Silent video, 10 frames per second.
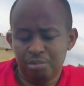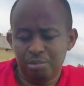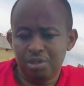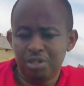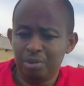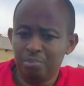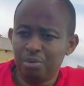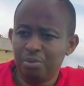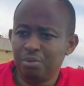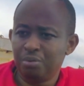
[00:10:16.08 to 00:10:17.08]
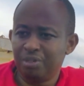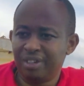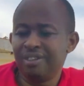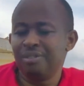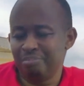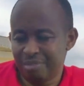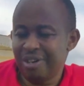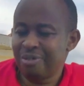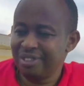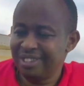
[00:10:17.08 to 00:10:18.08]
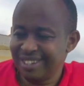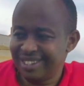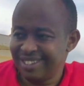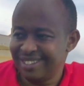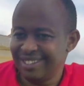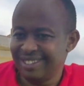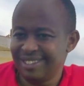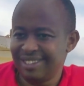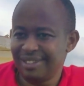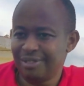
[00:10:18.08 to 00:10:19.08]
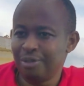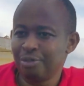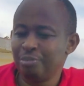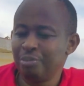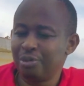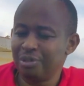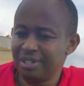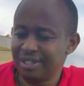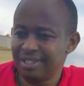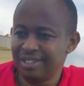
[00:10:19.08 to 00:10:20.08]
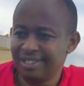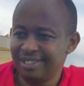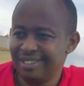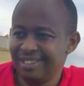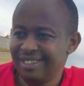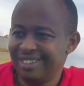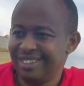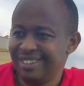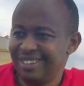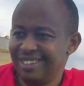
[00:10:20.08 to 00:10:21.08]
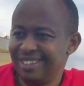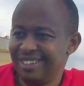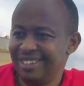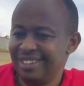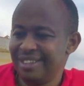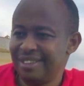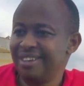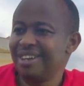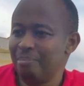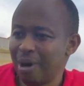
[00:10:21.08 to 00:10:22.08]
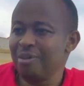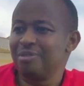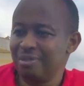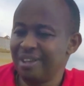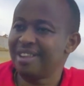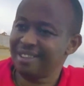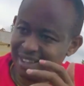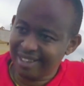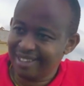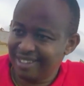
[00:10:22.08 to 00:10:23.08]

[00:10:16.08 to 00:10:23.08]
most people who make content should also be cautious. Think about the other side.